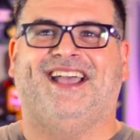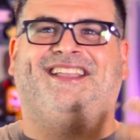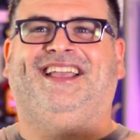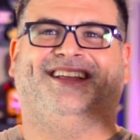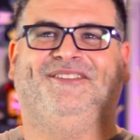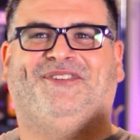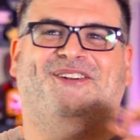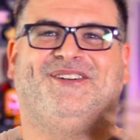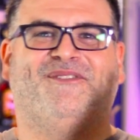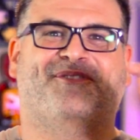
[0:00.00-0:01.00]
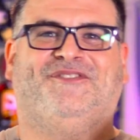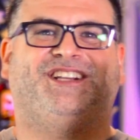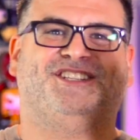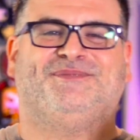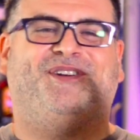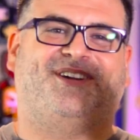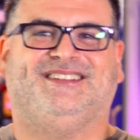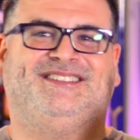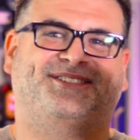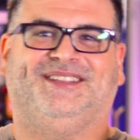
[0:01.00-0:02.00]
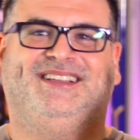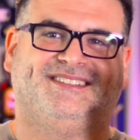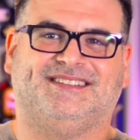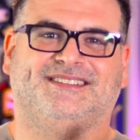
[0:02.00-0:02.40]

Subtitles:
Yeah, I can't. If I don't have a fidget spinner, I just do this.